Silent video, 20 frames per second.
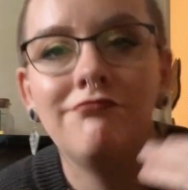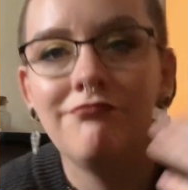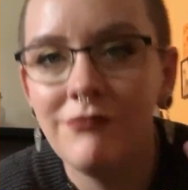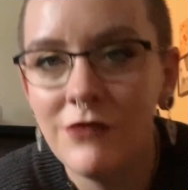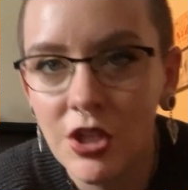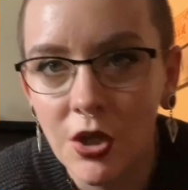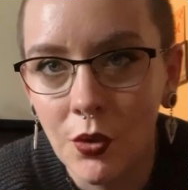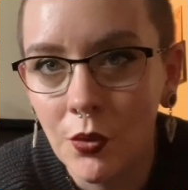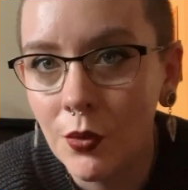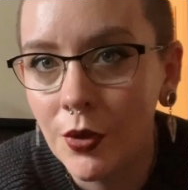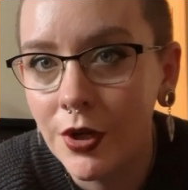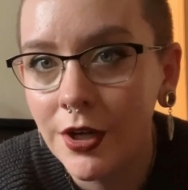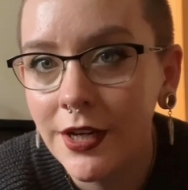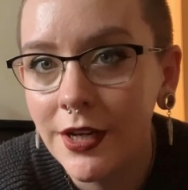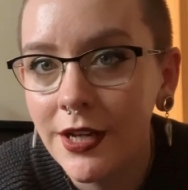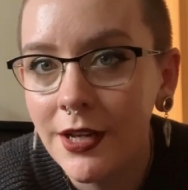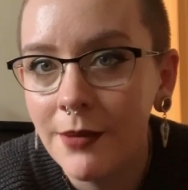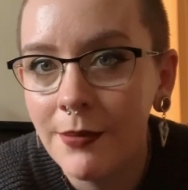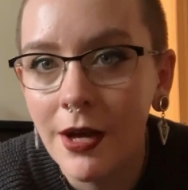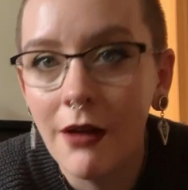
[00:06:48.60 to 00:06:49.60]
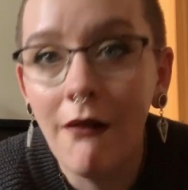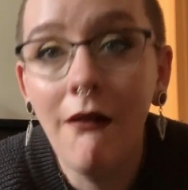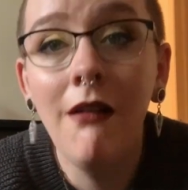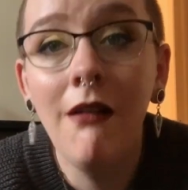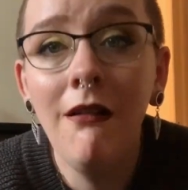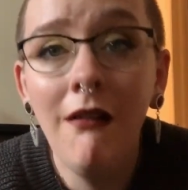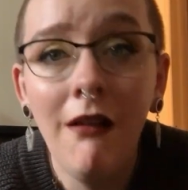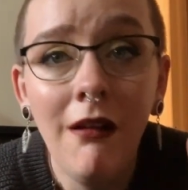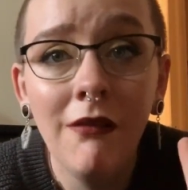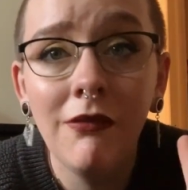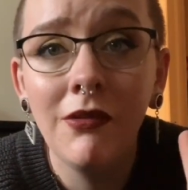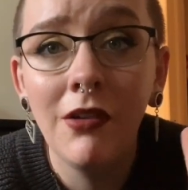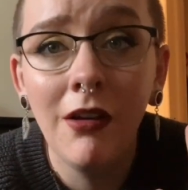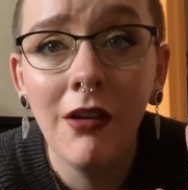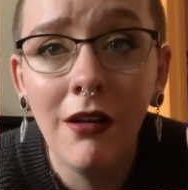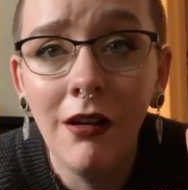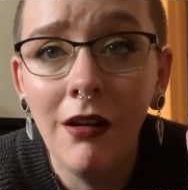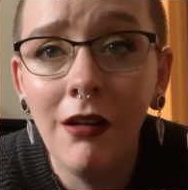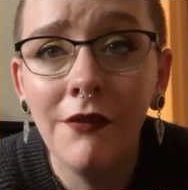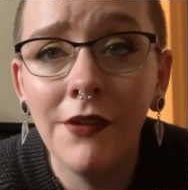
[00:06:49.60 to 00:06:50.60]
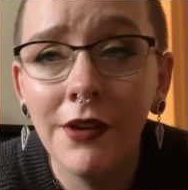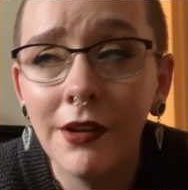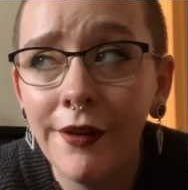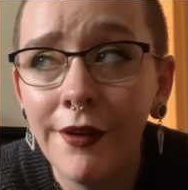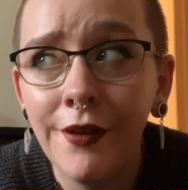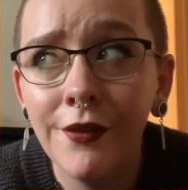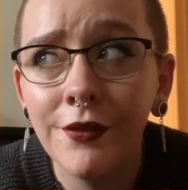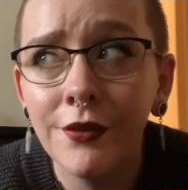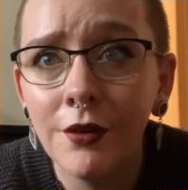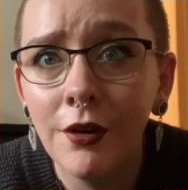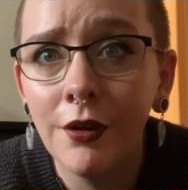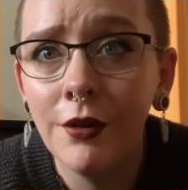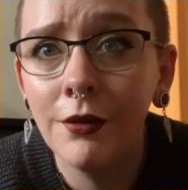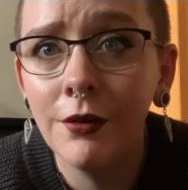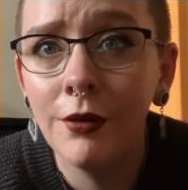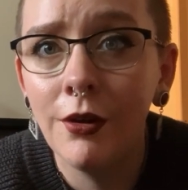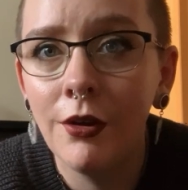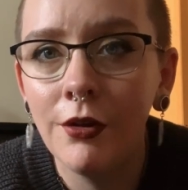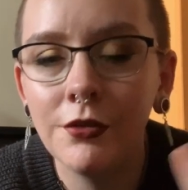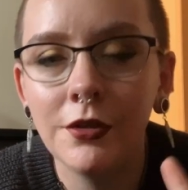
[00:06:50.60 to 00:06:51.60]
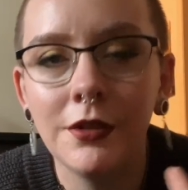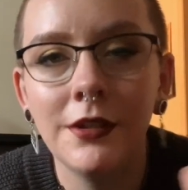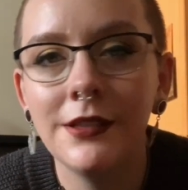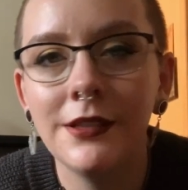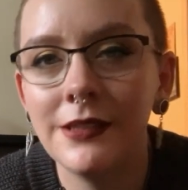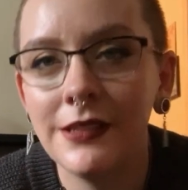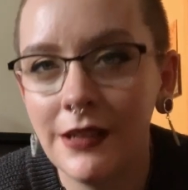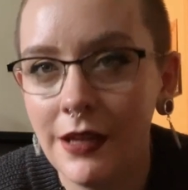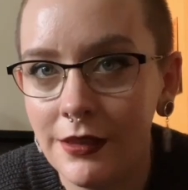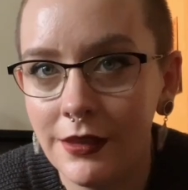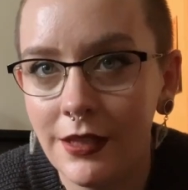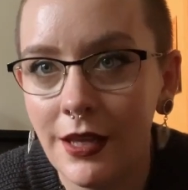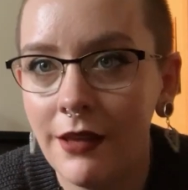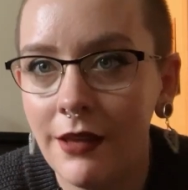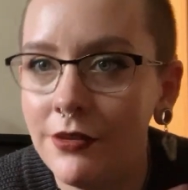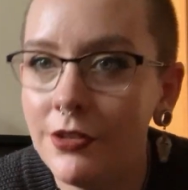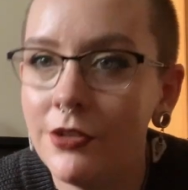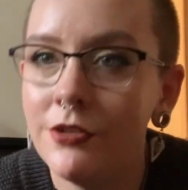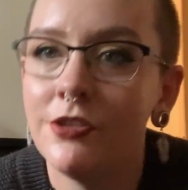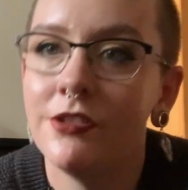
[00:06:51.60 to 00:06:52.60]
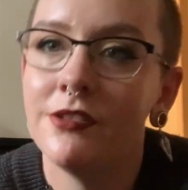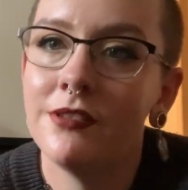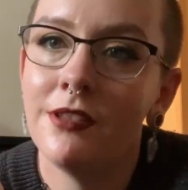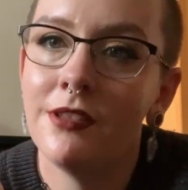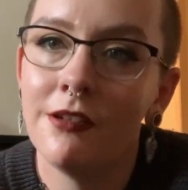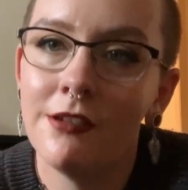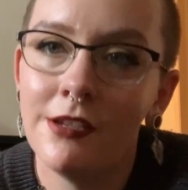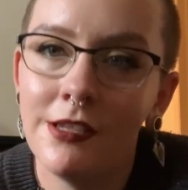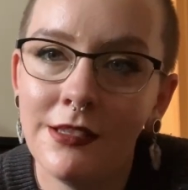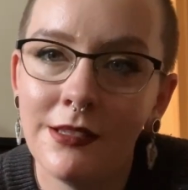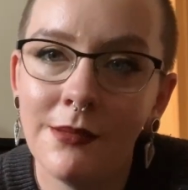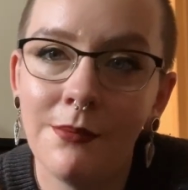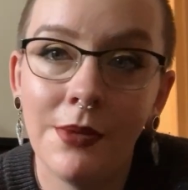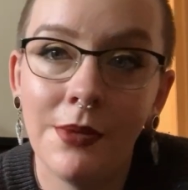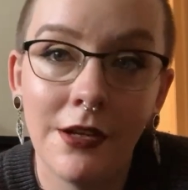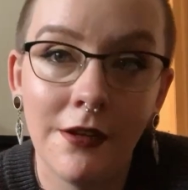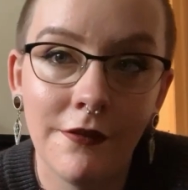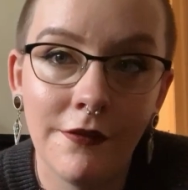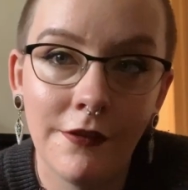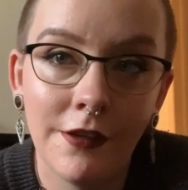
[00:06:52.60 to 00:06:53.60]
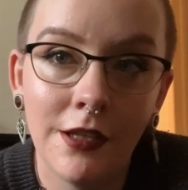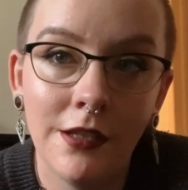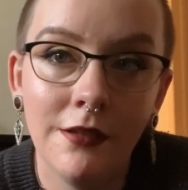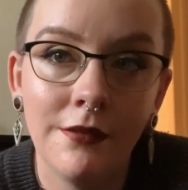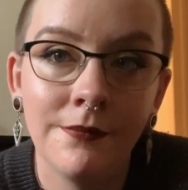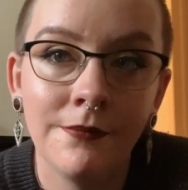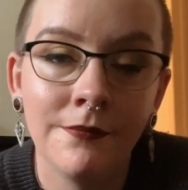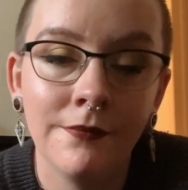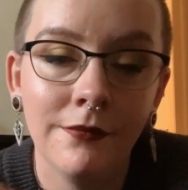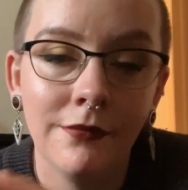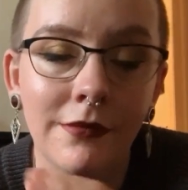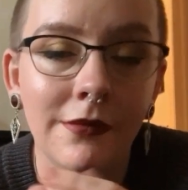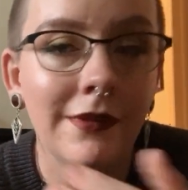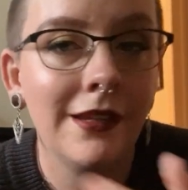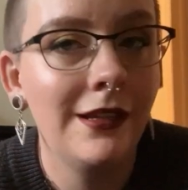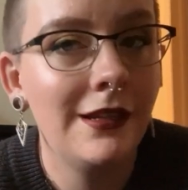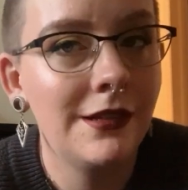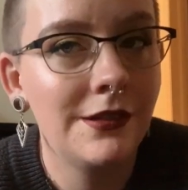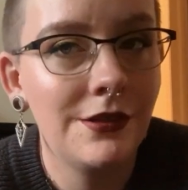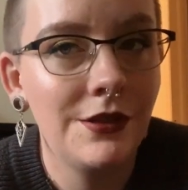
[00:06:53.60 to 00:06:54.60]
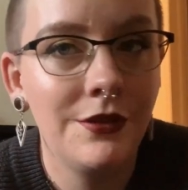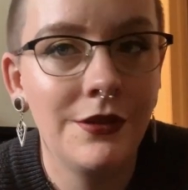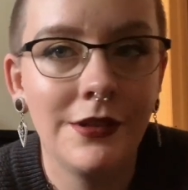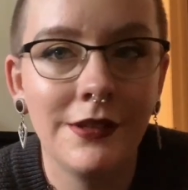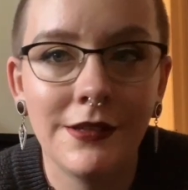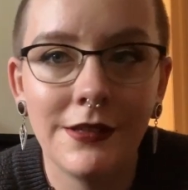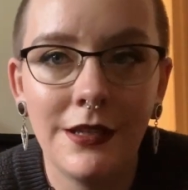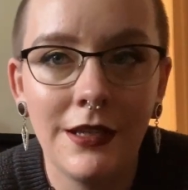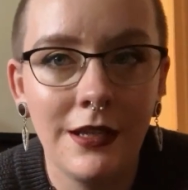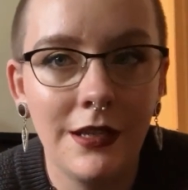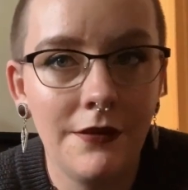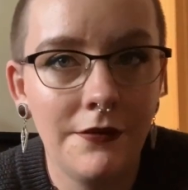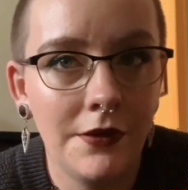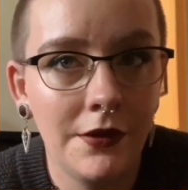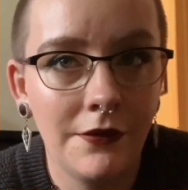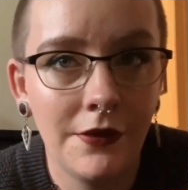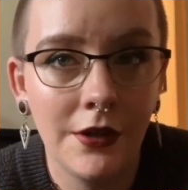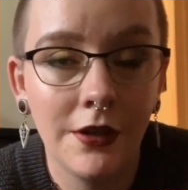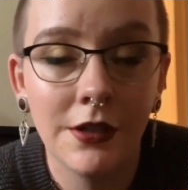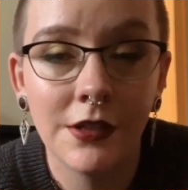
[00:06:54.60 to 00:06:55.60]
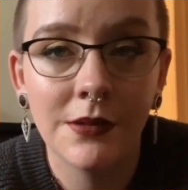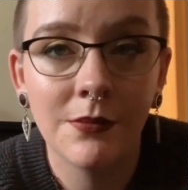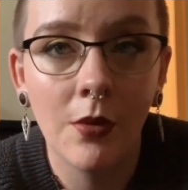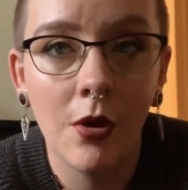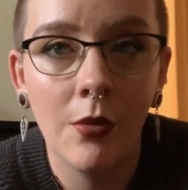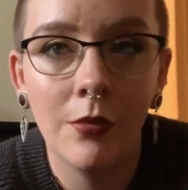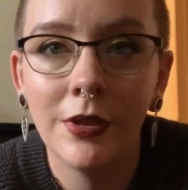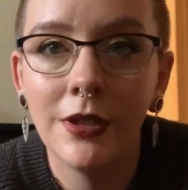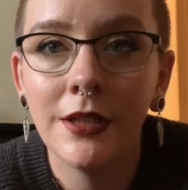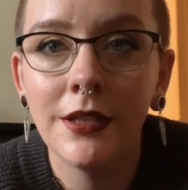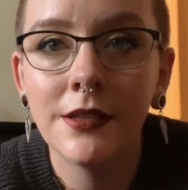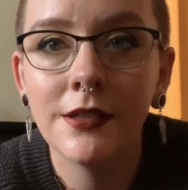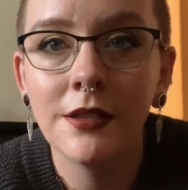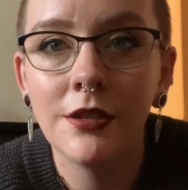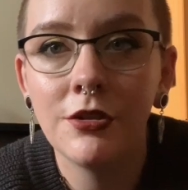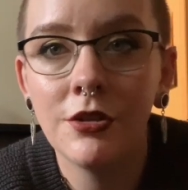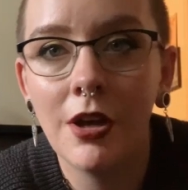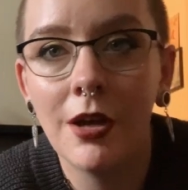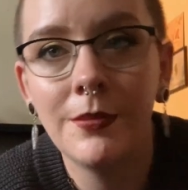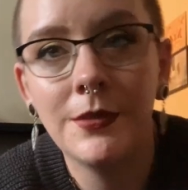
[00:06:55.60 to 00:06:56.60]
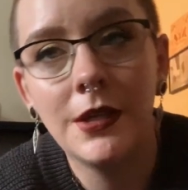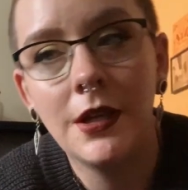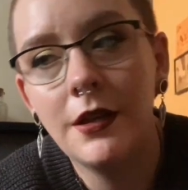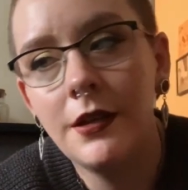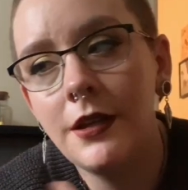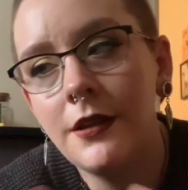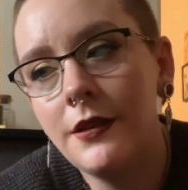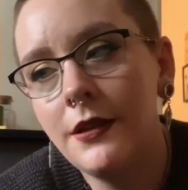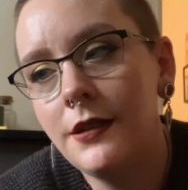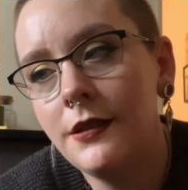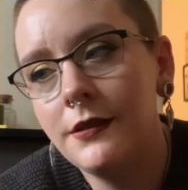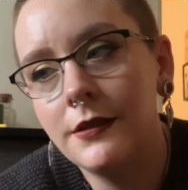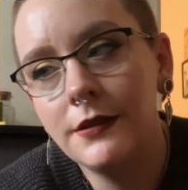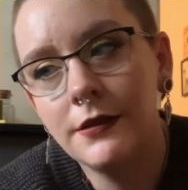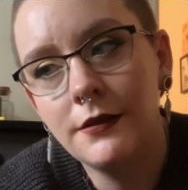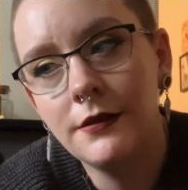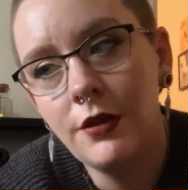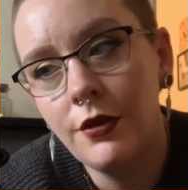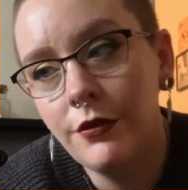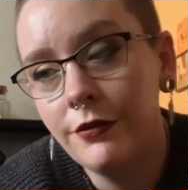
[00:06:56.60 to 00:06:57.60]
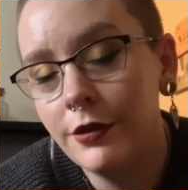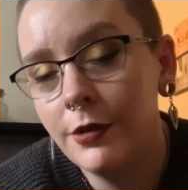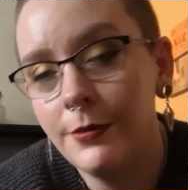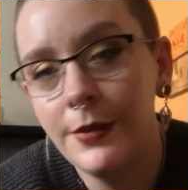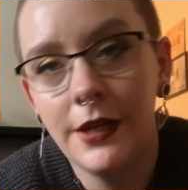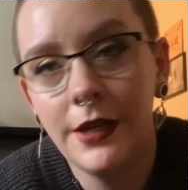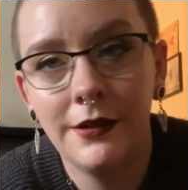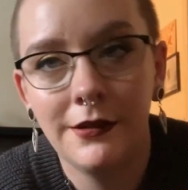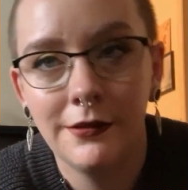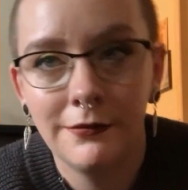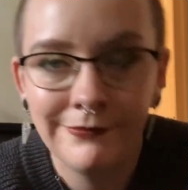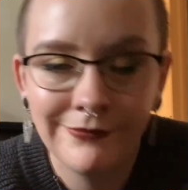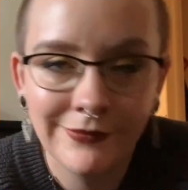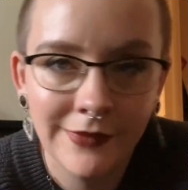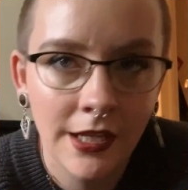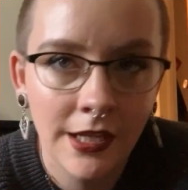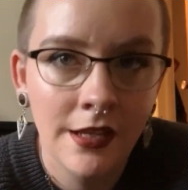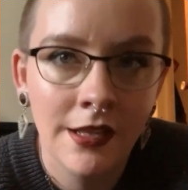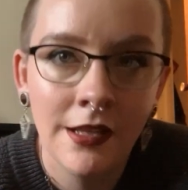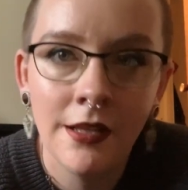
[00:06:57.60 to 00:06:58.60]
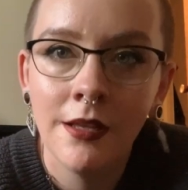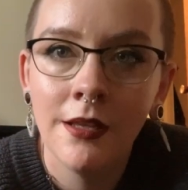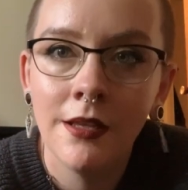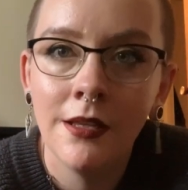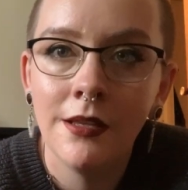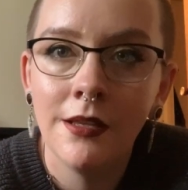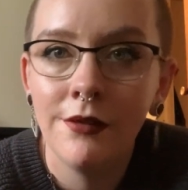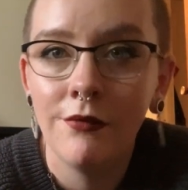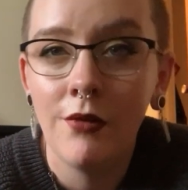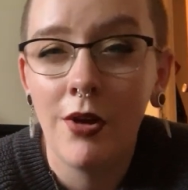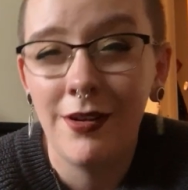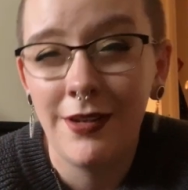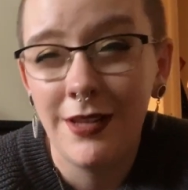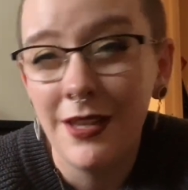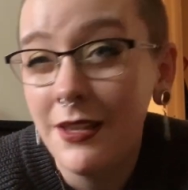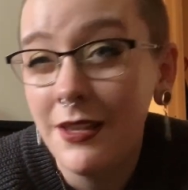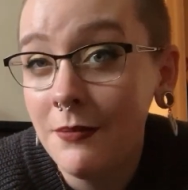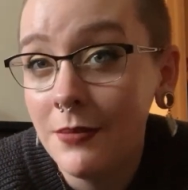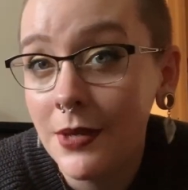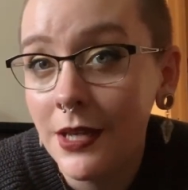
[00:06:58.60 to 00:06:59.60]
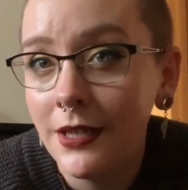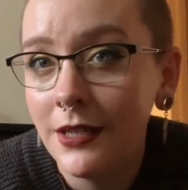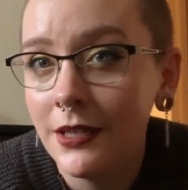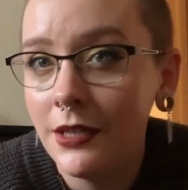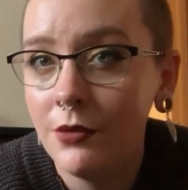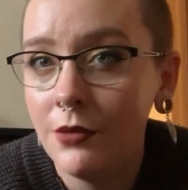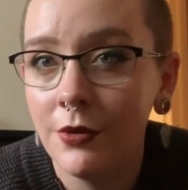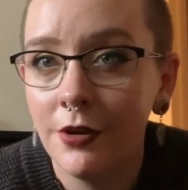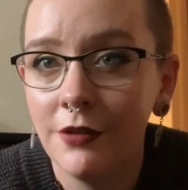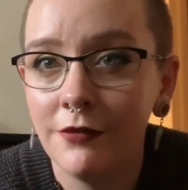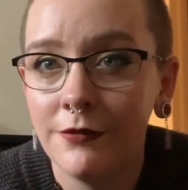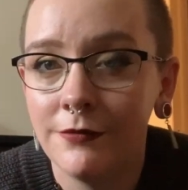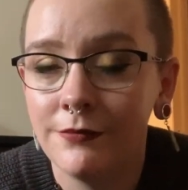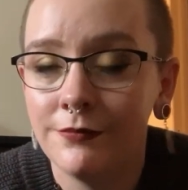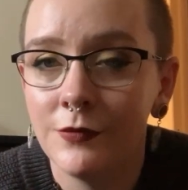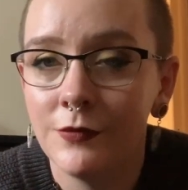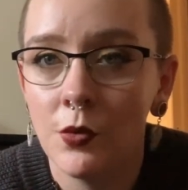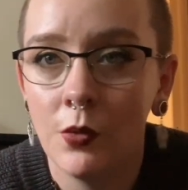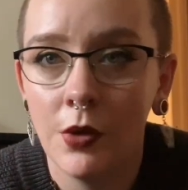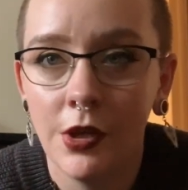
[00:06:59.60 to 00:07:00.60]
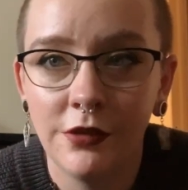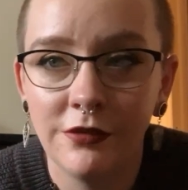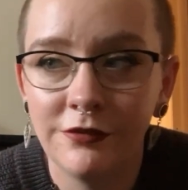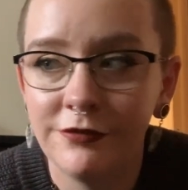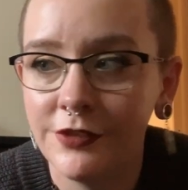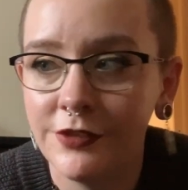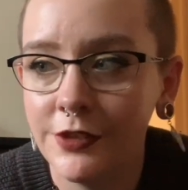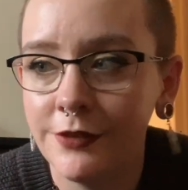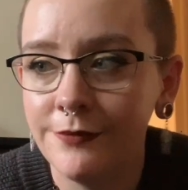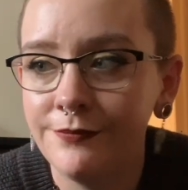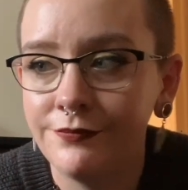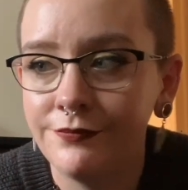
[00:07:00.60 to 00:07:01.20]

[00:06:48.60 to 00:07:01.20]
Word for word: don't worry about, well, oh, I have to have a cast iron cauldron. It's not that. There just, there is a benefit. And as you can see, even a very small one gets the job done, and these go for about, on eBay, anywhere from 12 to